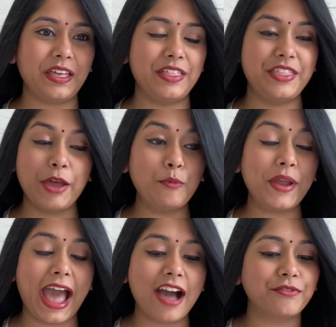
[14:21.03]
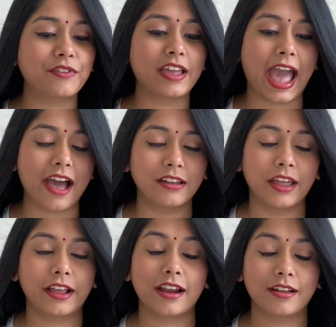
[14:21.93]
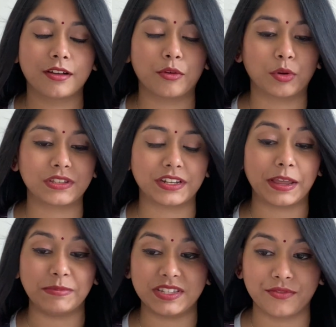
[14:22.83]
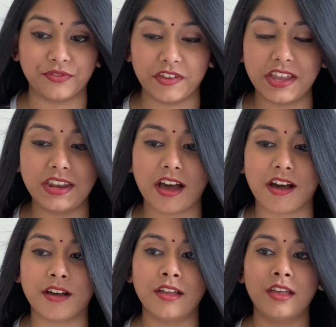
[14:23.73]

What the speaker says: then we have, what's her name? Davina.